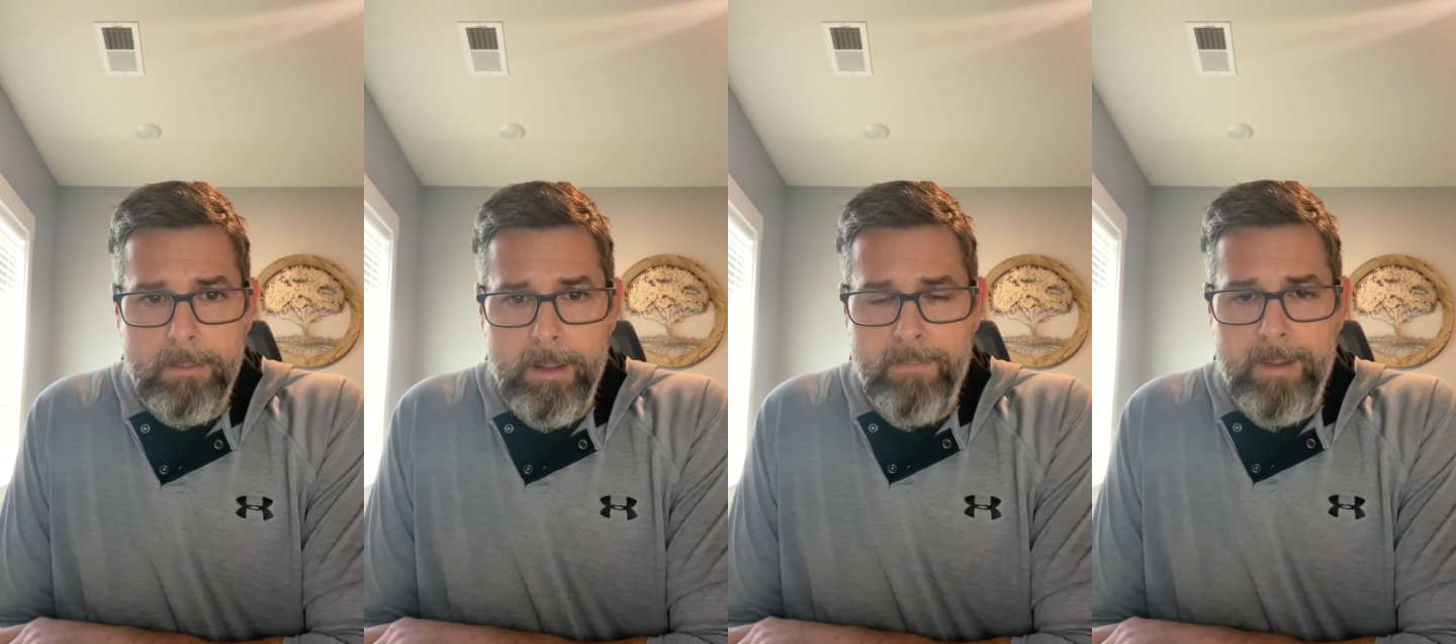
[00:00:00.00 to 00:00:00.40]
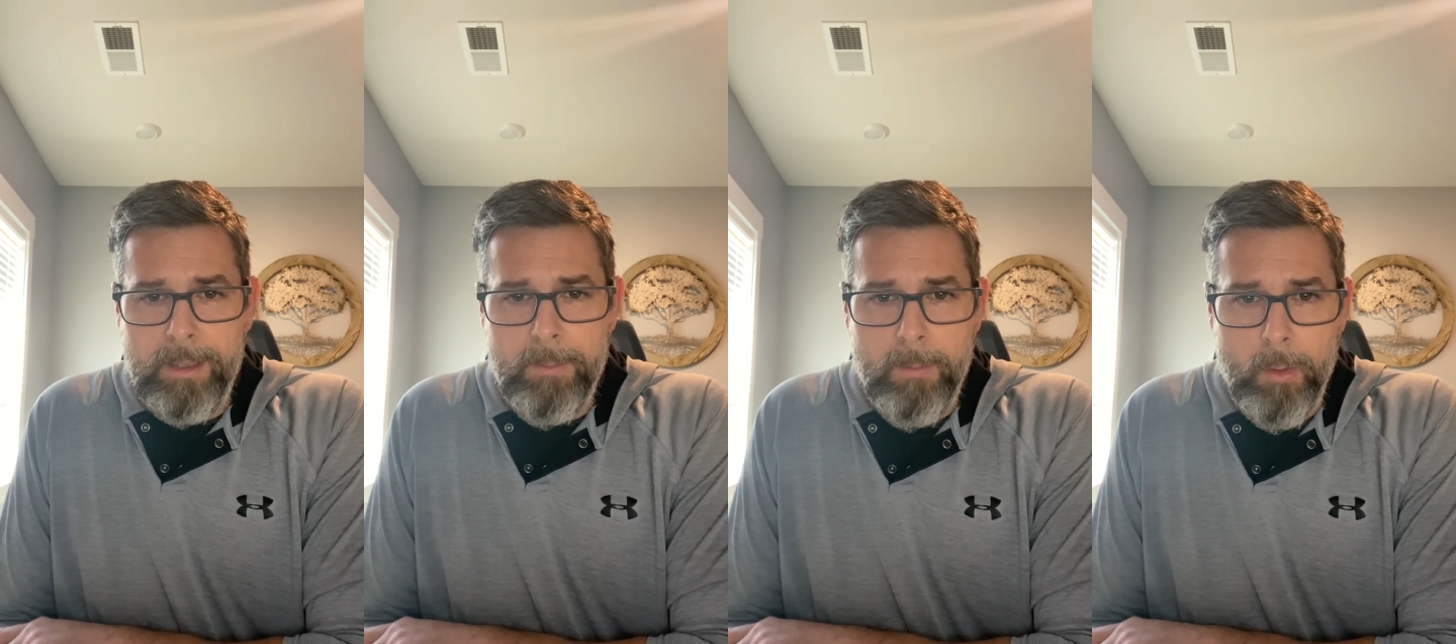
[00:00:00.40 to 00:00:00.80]
affect
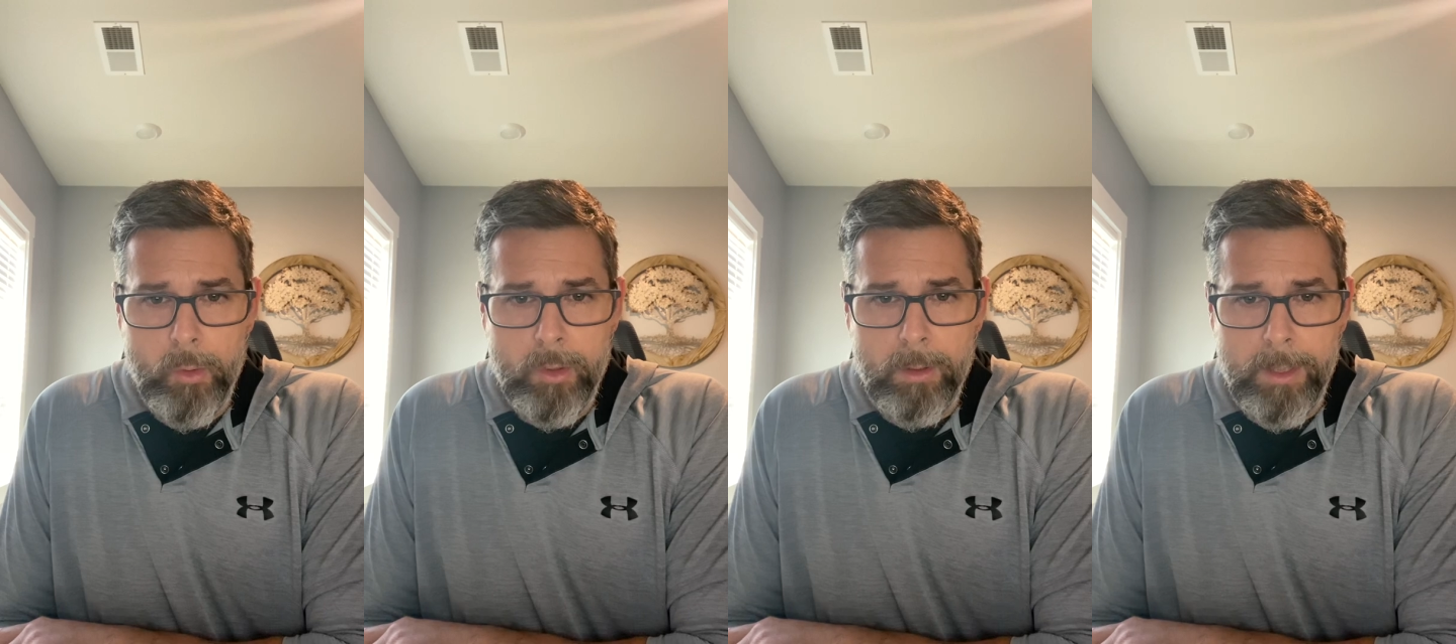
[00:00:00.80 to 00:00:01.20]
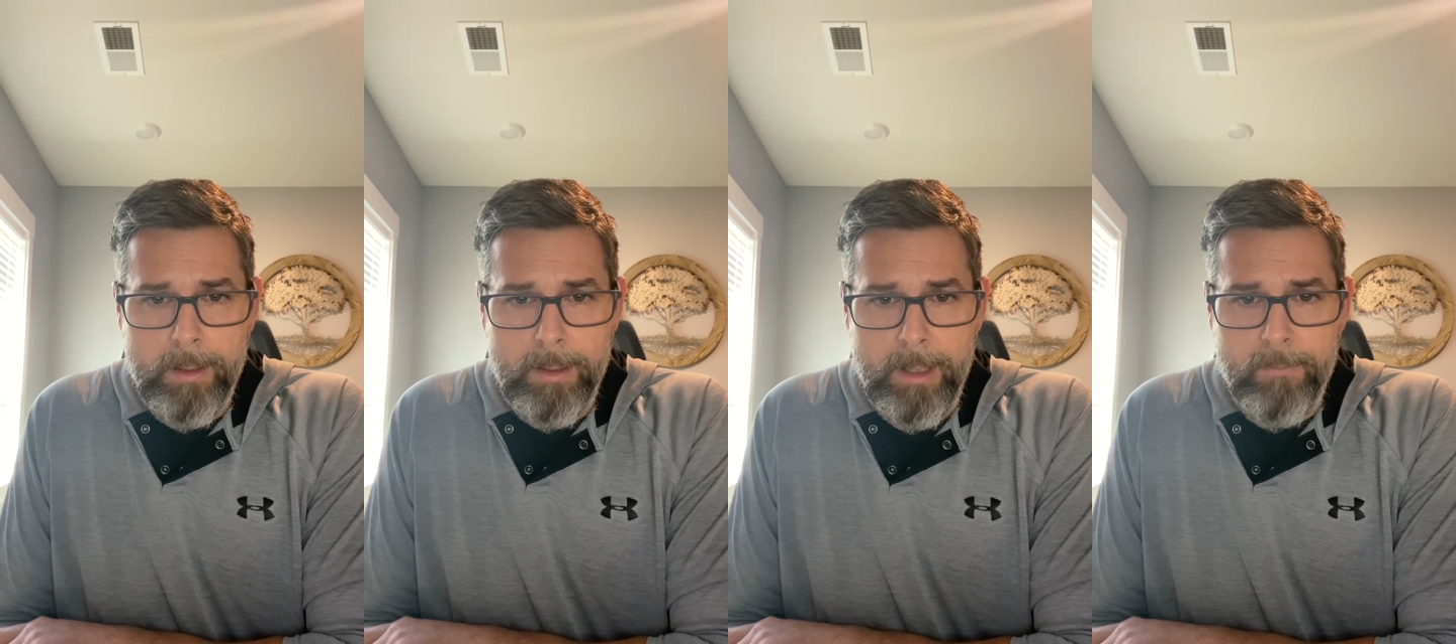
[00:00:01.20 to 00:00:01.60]
them
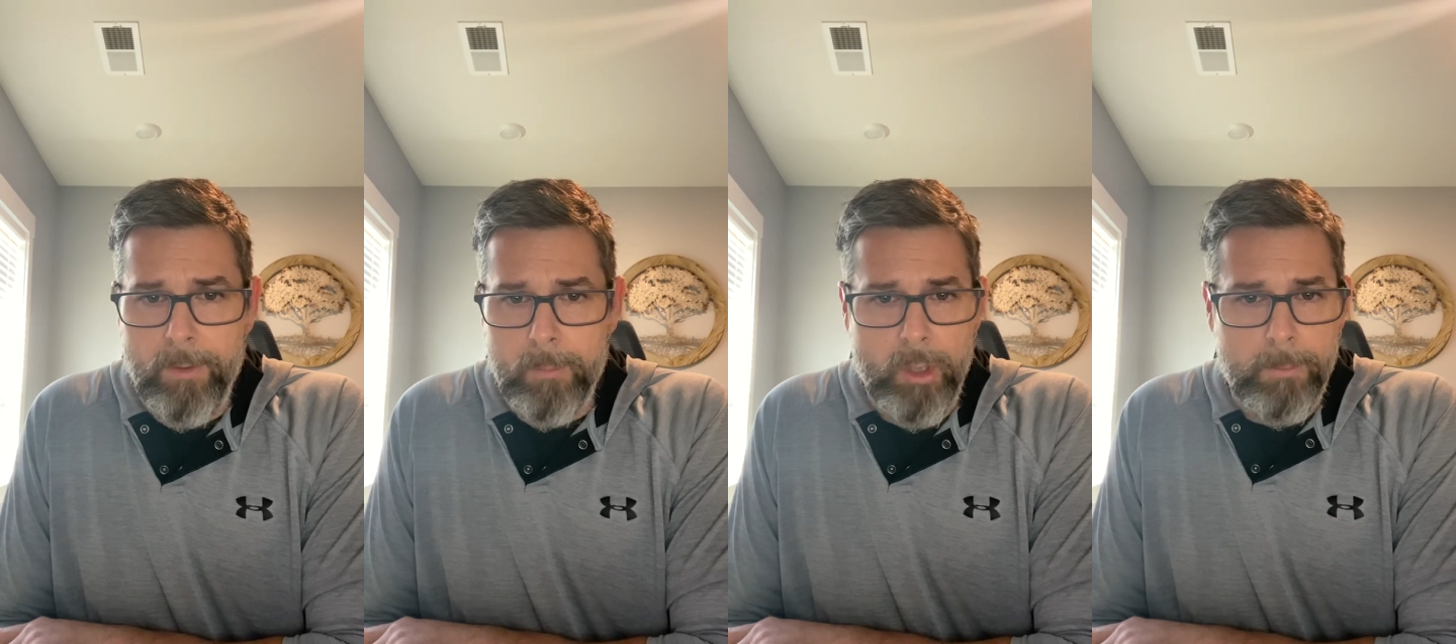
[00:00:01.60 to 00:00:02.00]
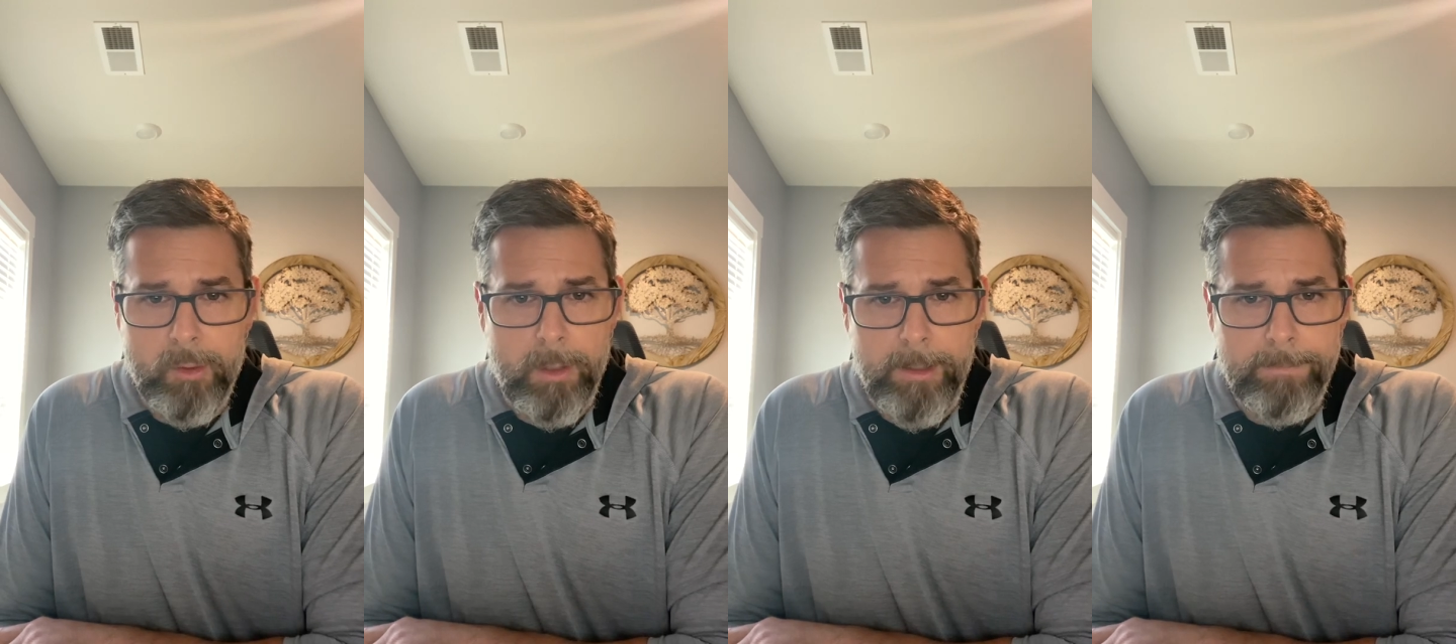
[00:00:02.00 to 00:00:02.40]
emotionally from Jump
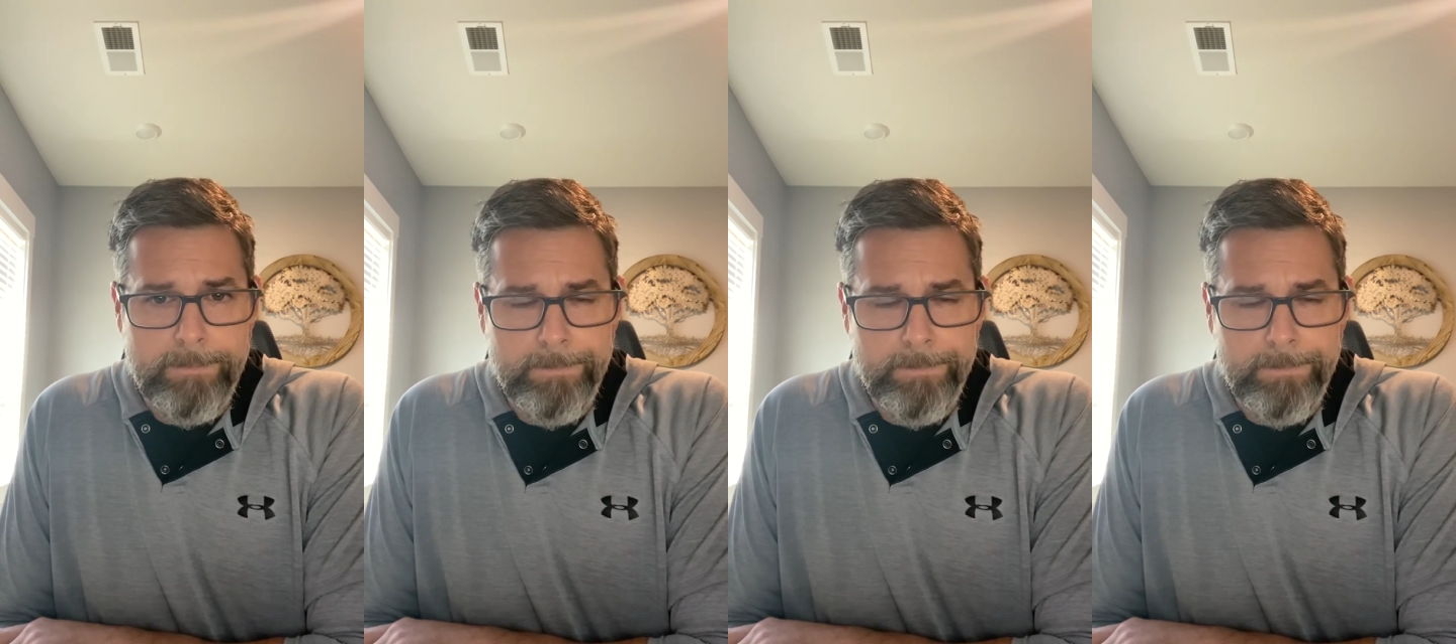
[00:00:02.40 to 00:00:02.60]
Street.